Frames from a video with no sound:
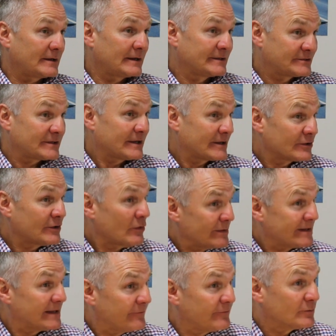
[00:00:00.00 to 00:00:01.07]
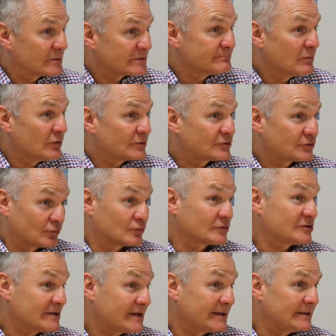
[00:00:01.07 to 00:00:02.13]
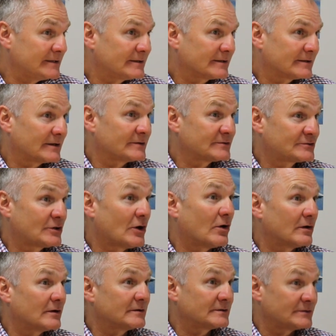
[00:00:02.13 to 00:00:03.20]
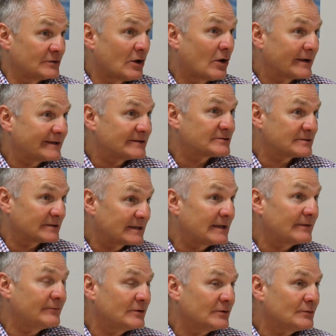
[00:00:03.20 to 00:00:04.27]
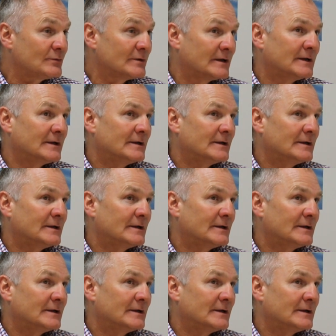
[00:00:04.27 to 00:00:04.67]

is it can only give you as much or she has got knowledge to give you